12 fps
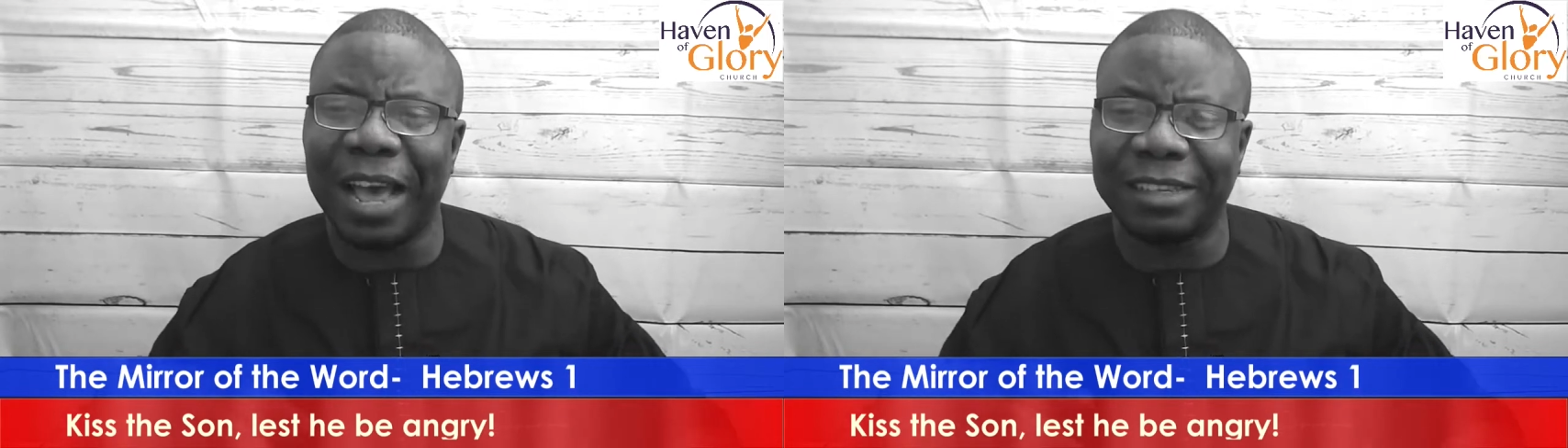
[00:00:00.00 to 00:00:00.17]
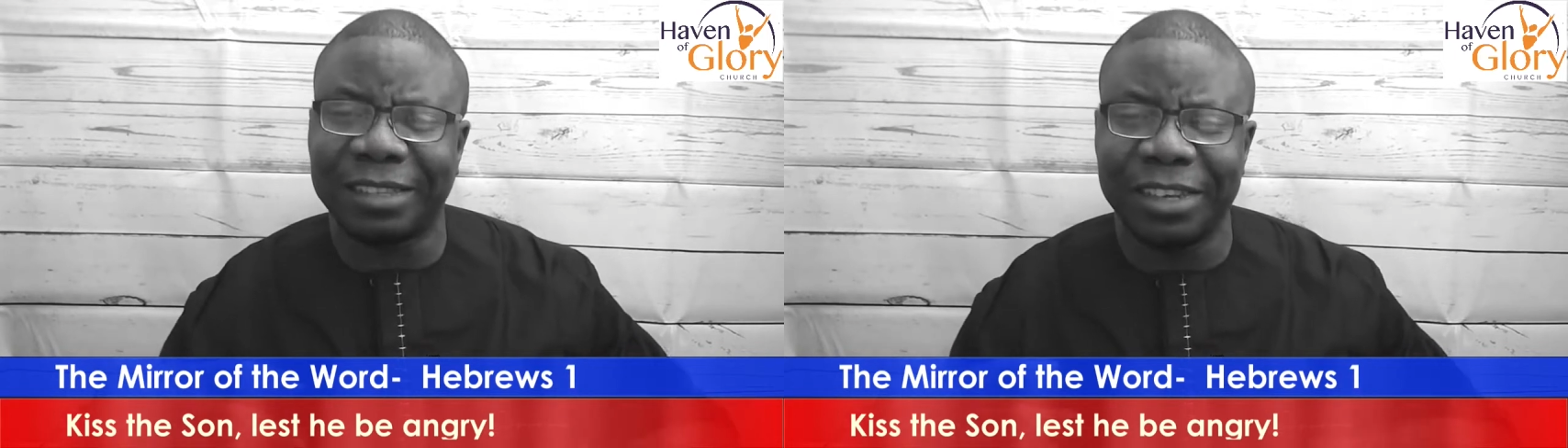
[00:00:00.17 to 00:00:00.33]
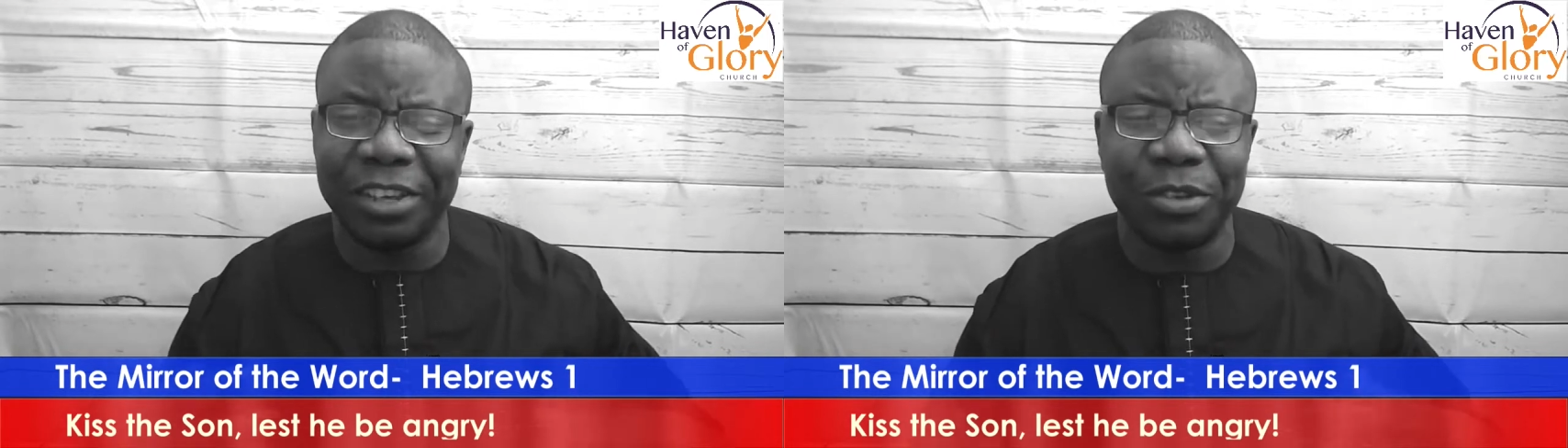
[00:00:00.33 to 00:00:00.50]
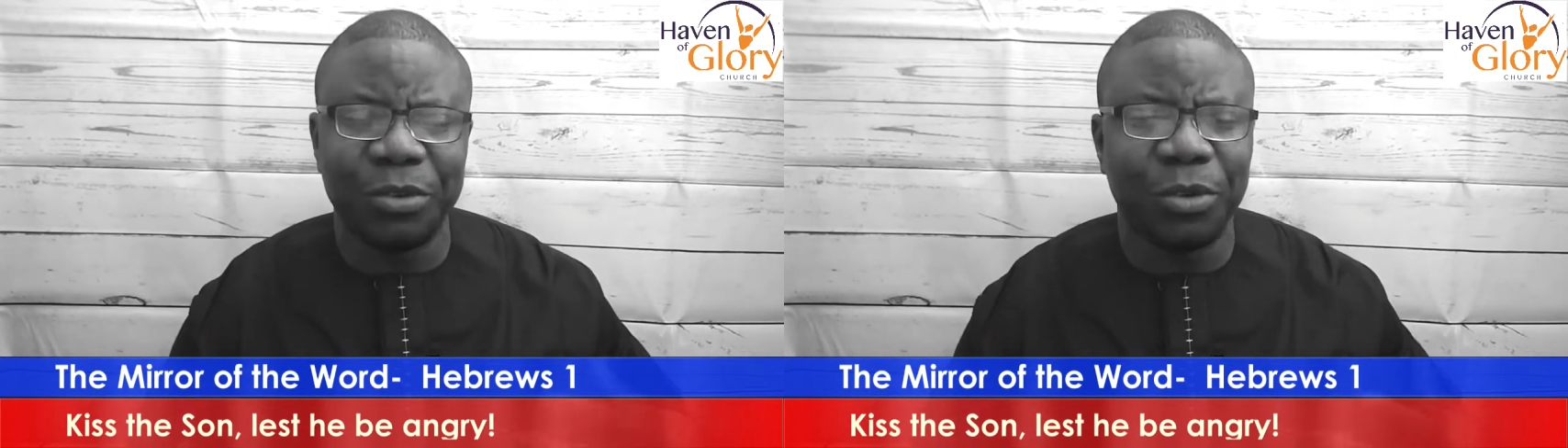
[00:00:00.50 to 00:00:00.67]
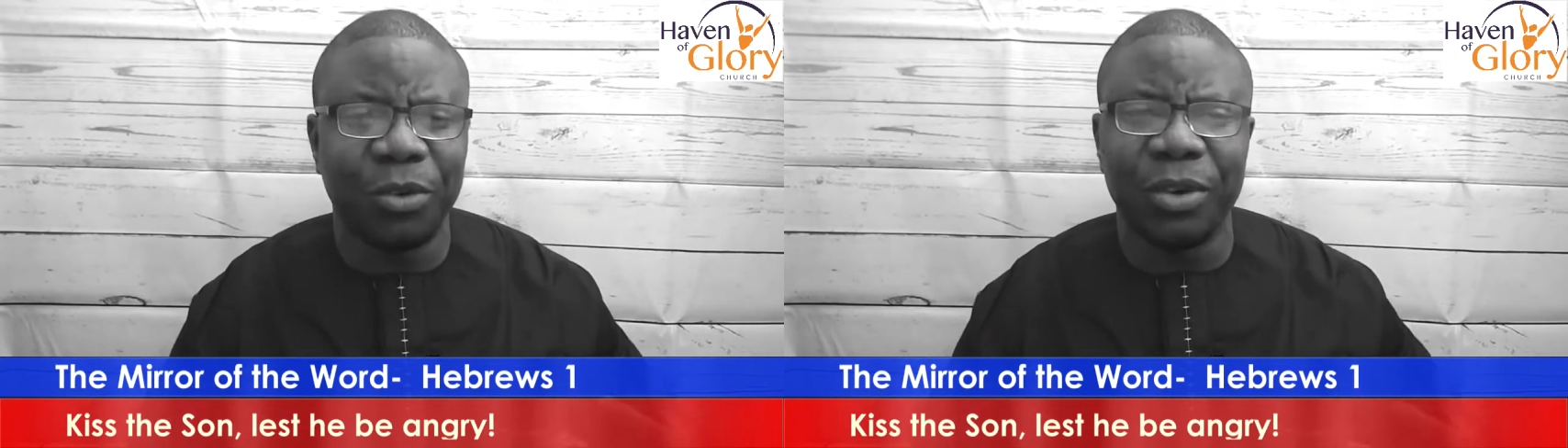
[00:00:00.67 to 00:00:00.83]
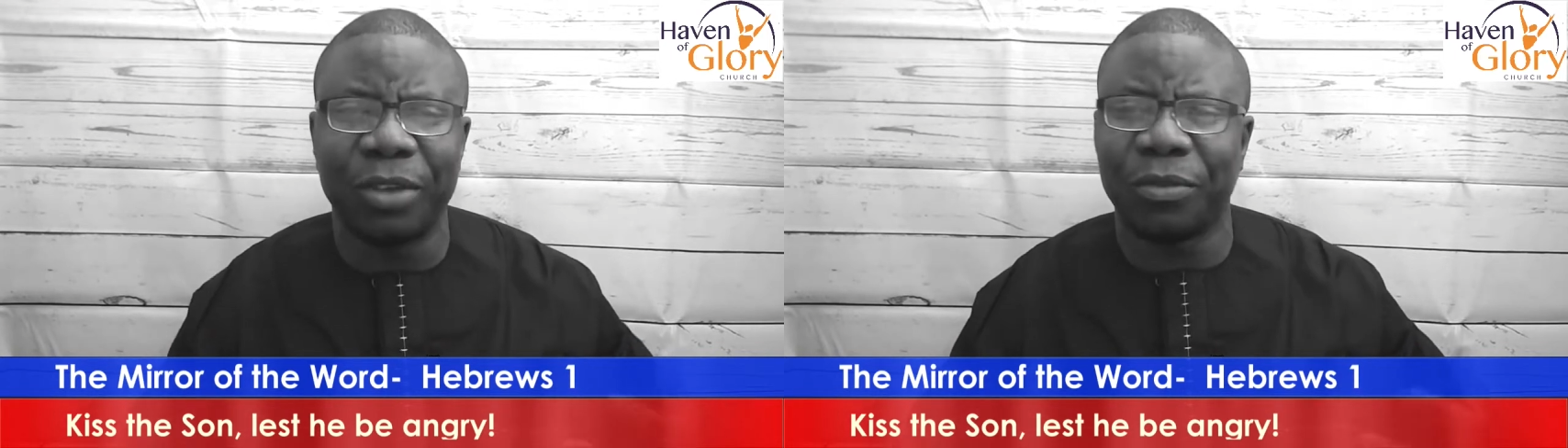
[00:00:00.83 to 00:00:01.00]
asking
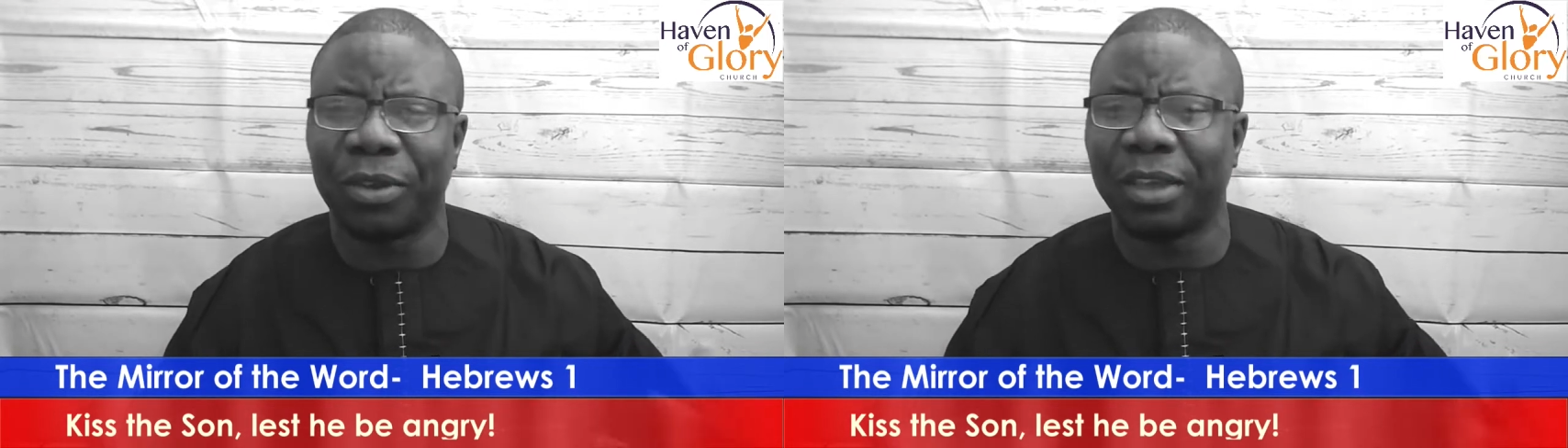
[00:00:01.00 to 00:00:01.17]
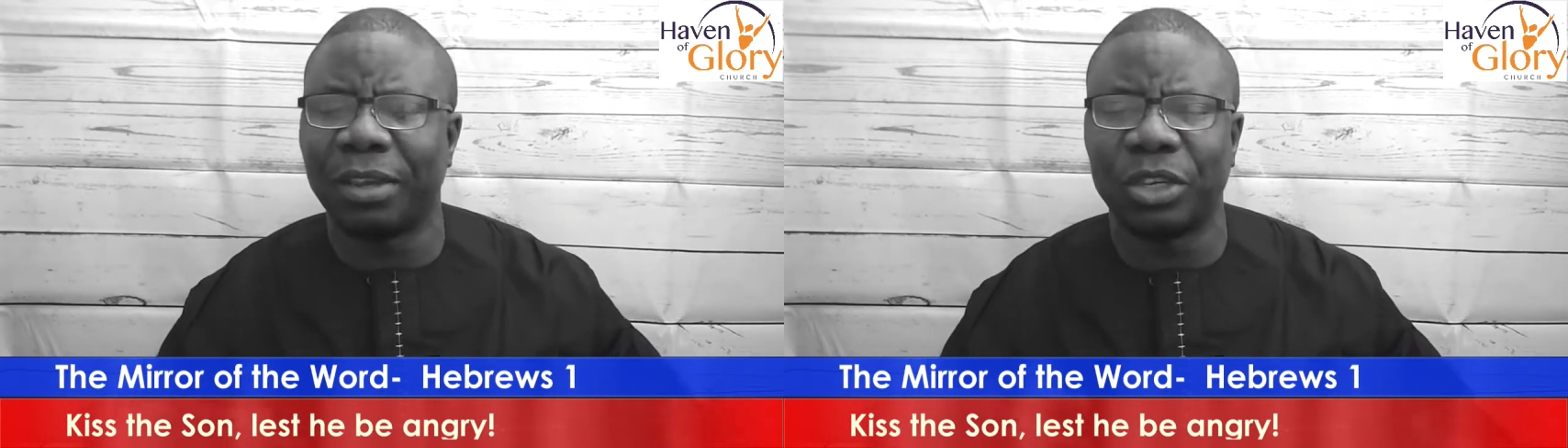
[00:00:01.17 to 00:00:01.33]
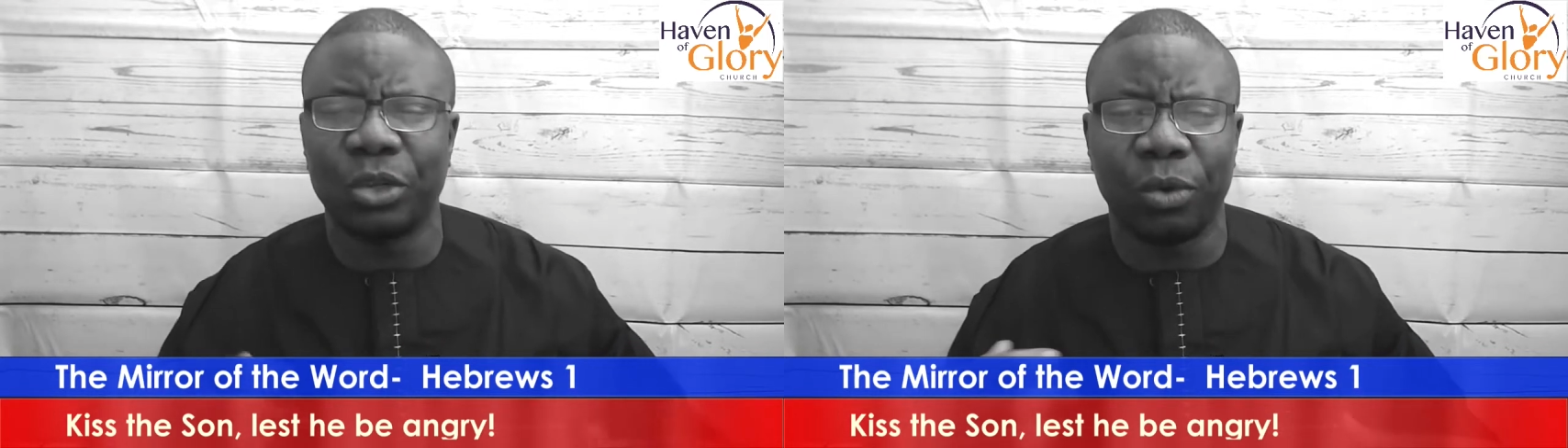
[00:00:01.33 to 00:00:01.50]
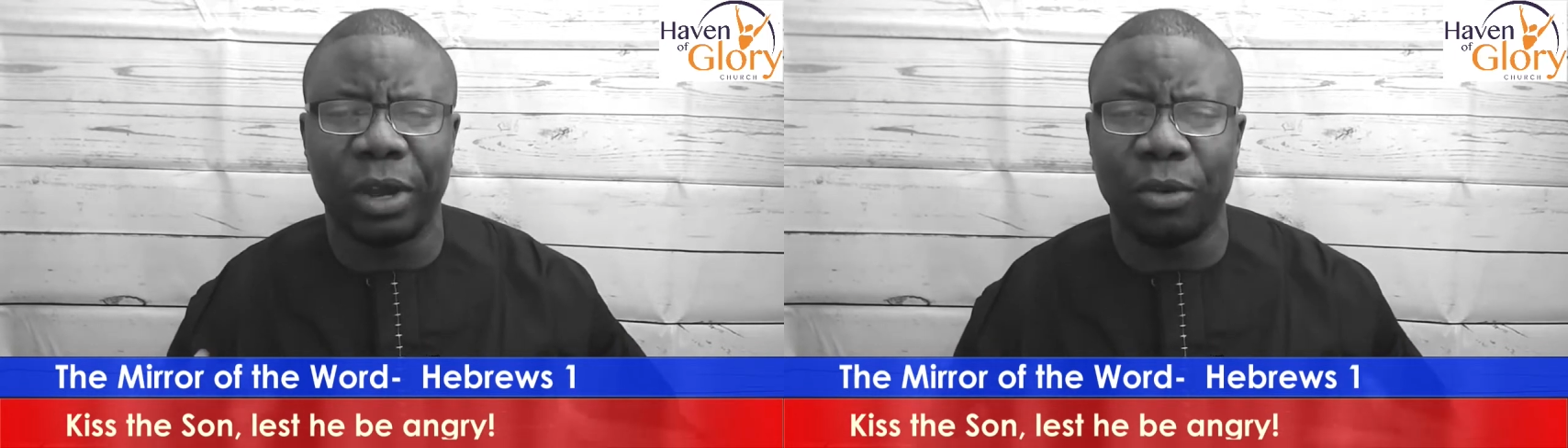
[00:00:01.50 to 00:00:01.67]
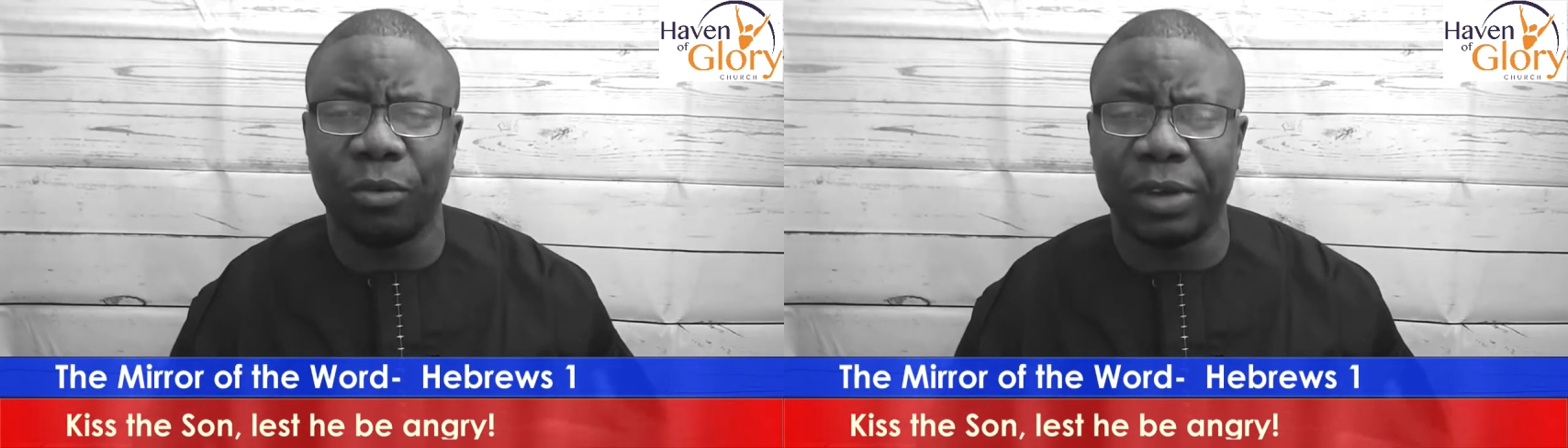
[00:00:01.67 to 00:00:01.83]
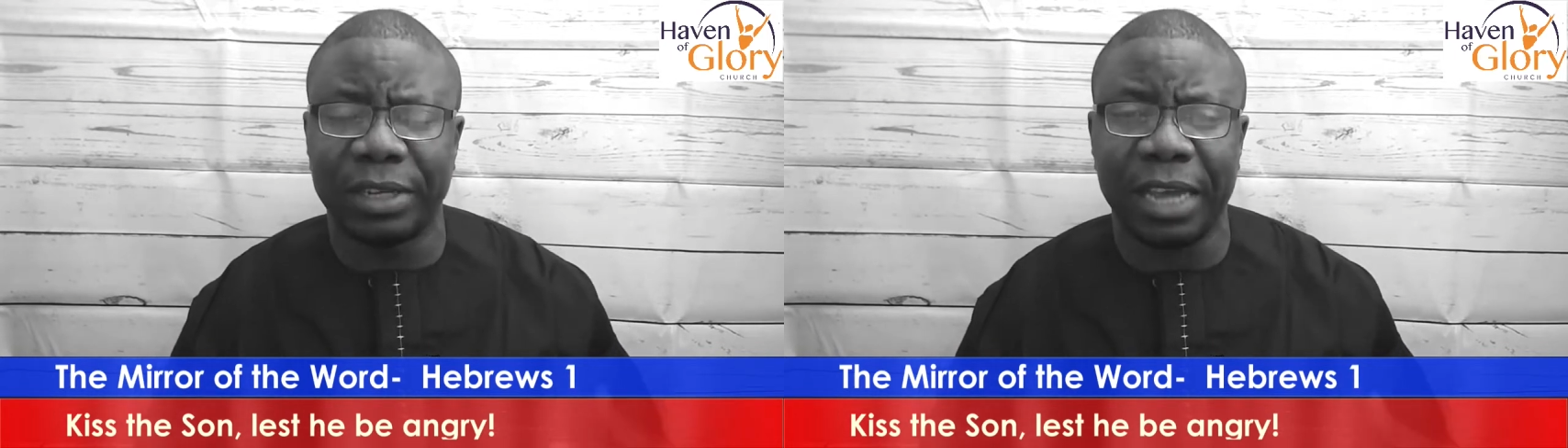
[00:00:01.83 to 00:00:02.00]
you if you can do an
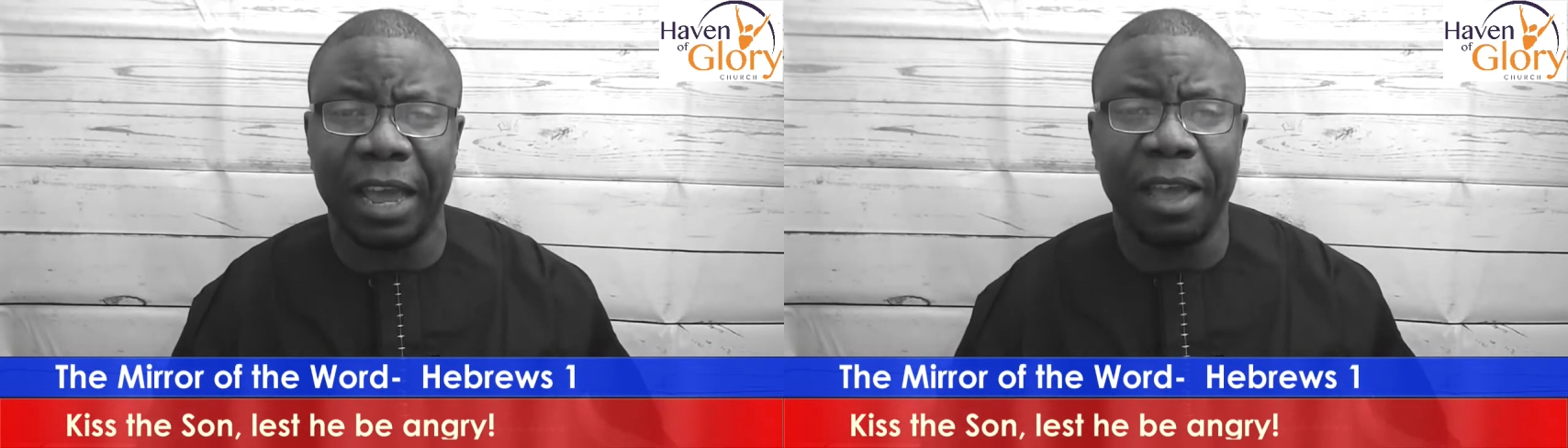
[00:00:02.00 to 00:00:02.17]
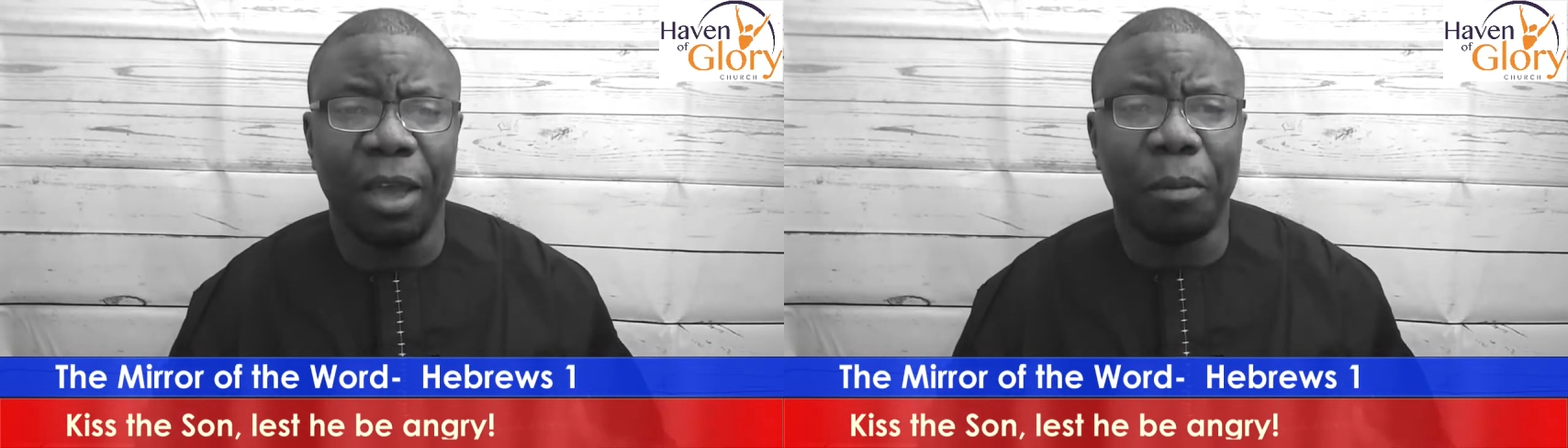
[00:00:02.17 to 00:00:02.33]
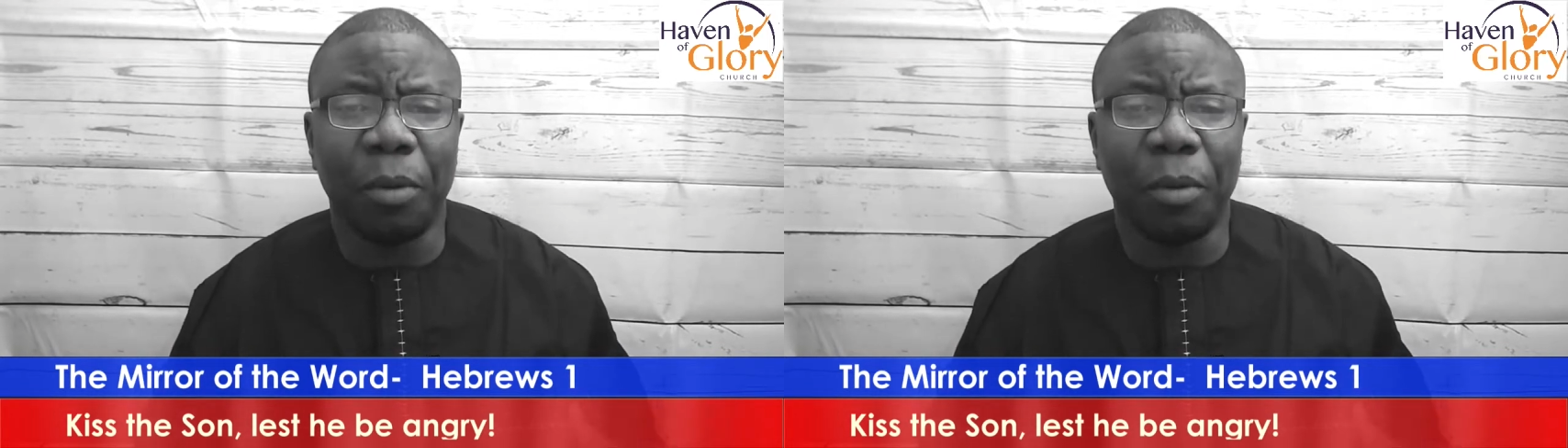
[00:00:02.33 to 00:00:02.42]
overtime,